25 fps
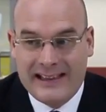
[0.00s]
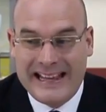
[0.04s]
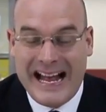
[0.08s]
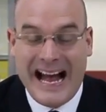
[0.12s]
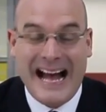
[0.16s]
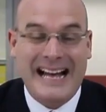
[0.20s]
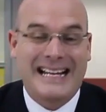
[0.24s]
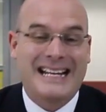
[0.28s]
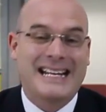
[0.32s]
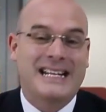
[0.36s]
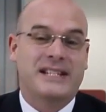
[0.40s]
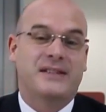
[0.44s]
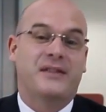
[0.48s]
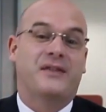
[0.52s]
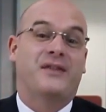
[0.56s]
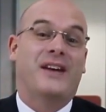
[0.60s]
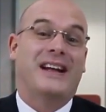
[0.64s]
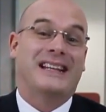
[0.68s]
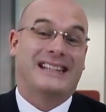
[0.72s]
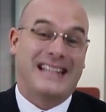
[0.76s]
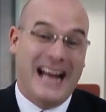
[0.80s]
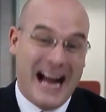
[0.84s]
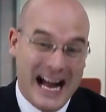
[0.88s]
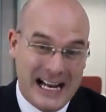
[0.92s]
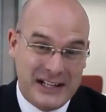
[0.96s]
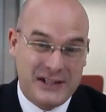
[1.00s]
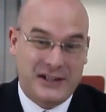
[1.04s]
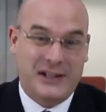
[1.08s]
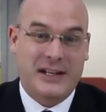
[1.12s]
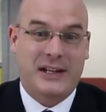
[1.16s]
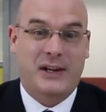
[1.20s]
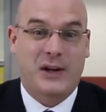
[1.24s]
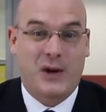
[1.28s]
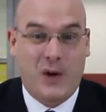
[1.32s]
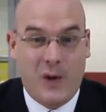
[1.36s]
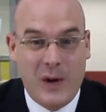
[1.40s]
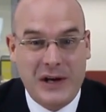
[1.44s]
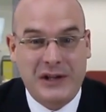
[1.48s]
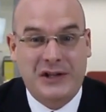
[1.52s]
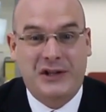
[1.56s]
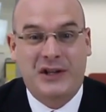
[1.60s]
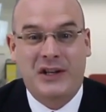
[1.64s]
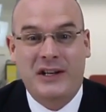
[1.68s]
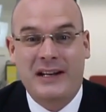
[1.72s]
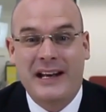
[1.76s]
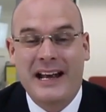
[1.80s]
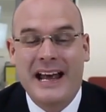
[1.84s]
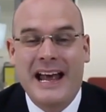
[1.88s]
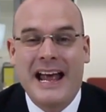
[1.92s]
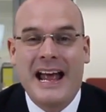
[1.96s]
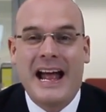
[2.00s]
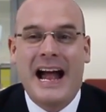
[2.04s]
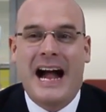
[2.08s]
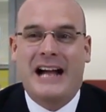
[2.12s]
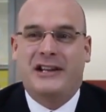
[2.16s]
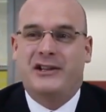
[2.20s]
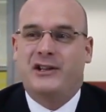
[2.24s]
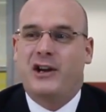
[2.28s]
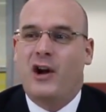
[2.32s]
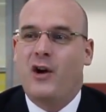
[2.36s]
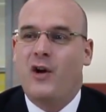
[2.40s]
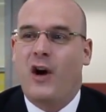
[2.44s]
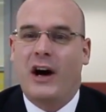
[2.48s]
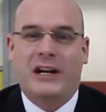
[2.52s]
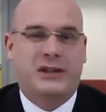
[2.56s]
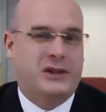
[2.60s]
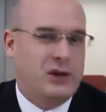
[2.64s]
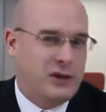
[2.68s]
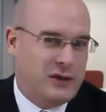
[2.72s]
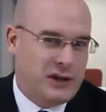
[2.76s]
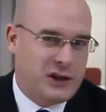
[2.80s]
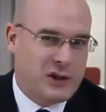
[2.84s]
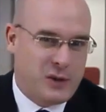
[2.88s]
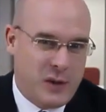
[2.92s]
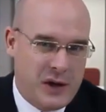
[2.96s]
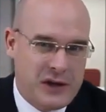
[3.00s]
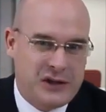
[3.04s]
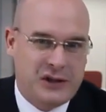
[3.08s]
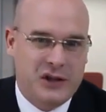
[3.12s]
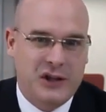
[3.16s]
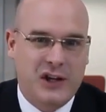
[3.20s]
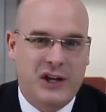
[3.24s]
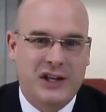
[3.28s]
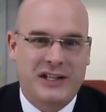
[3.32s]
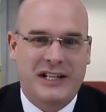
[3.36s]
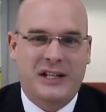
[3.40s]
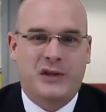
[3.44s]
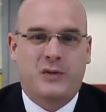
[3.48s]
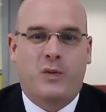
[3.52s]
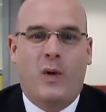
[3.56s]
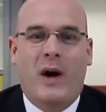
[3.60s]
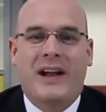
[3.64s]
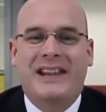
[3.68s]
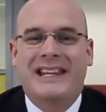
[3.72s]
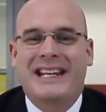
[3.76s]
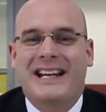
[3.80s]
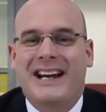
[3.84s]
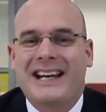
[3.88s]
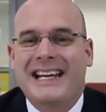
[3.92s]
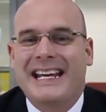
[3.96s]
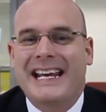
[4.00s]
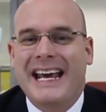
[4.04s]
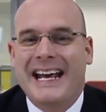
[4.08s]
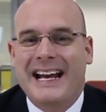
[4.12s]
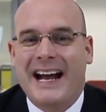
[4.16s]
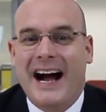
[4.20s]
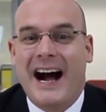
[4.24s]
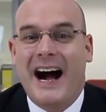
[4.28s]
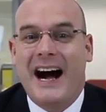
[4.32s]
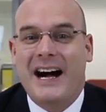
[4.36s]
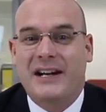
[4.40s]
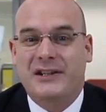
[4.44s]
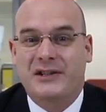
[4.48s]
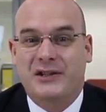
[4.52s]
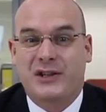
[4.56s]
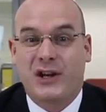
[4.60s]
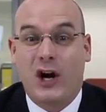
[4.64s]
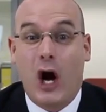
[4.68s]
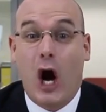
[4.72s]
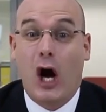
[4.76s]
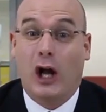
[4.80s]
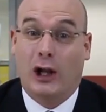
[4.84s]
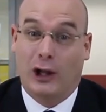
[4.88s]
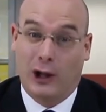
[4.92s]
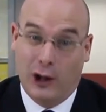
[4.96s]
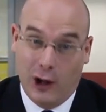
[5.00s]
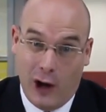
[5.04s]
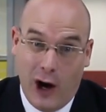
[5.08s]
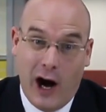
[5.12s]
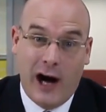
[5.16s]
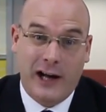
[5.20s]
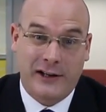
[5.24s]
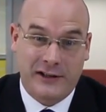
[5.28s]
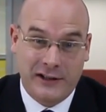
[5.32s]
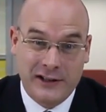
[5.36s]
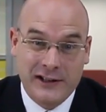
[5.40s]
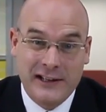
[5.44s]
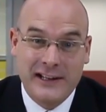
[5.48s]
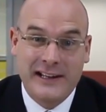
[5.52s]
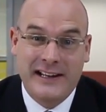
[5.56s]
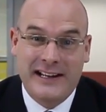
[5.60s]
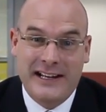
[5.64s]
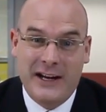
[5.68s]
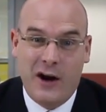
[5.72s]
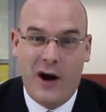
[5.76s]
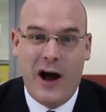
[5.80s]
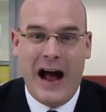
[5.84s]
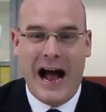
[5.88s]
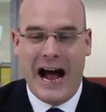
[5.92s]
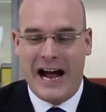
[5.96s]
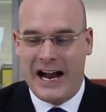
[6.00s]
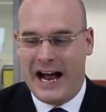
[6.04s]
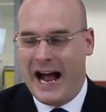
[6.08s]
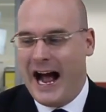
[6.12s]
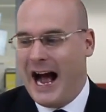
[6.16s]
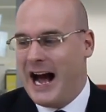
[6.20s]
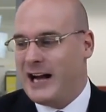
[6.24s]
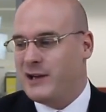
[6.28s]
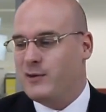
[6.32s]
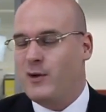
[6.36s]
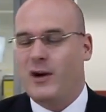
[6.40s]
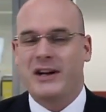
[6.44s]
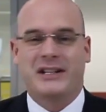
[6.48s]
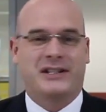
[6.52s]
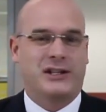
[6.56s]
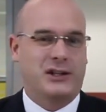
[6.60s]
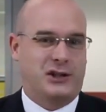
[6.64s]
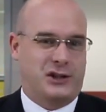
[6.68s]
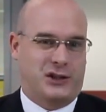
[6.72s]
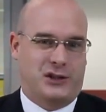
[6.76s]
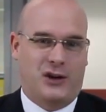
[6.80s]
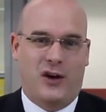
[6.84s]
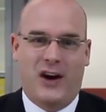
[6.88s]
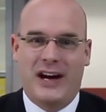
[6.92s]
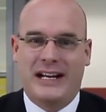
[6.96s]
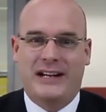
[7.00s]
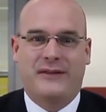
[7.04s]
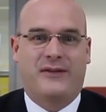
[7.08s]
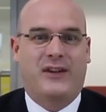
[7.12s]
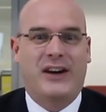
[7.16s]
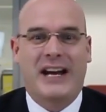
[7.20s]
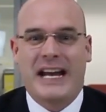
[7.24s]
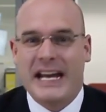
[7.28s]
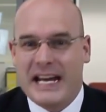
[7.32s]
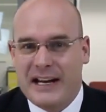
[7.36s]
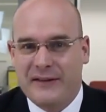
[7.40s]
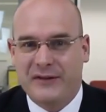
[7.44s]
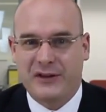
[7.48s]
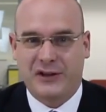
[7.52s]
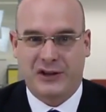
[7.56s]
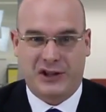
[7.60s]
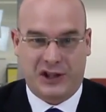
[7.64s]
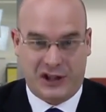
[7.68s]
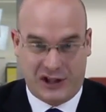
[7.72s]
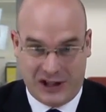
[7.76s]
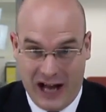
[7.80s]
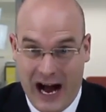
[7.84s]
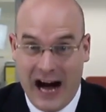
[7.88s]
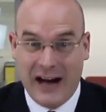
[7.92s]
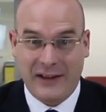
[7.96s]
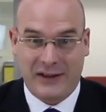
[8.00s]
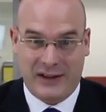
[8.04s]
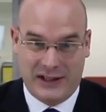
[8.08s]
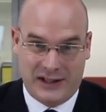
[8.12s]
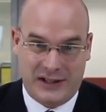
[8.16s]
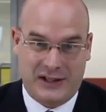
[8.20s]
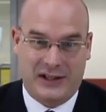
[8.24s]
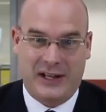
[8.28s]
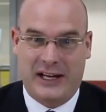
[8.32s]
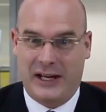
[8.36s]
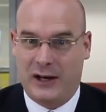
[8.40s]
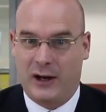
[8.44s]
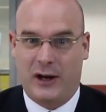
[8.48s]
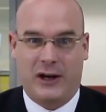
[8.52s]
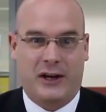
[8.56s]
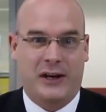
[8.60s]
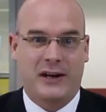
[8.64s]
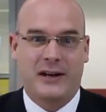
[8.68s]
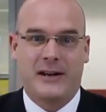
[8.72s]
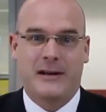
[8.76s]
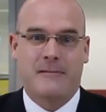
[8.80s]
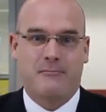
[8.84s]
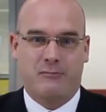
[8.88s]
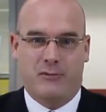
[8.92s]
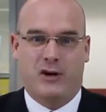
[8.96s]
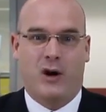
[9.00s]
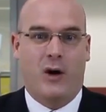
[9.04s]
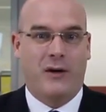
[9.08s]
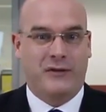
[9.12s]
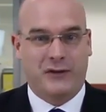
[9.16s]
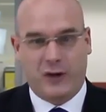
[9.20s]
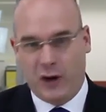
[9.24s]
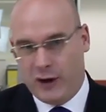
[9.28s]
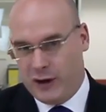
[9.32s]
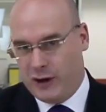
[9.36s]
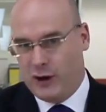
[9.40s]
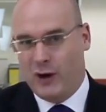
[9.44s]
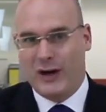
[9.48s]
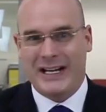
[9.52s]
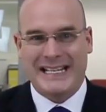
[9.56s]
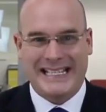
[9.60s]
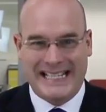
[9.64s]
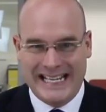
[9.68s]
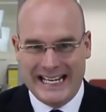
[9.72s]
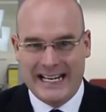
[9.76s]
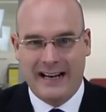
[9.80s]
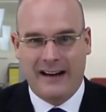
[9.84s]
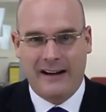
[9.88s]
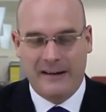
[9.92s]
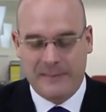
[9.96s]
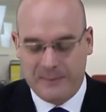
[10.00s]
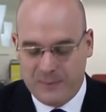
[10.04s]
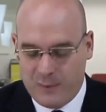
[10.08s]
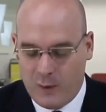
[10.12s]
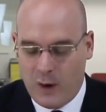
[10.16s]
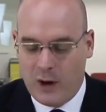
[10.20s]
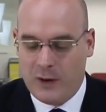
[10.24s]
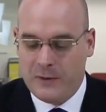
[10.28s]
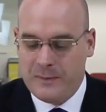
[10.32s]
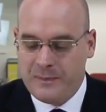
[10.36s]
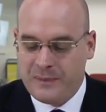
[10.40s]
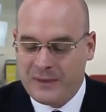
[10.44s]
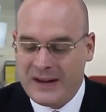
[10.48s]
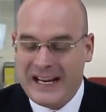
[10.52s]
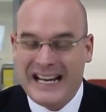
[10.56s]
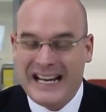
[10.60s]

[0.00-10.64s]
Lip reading: That is a fantastic question. And you know, I took this question because it's one that I get asked a lot. You know, how do I decide if I even start this thing? Like, you know, I've got an idea. Well,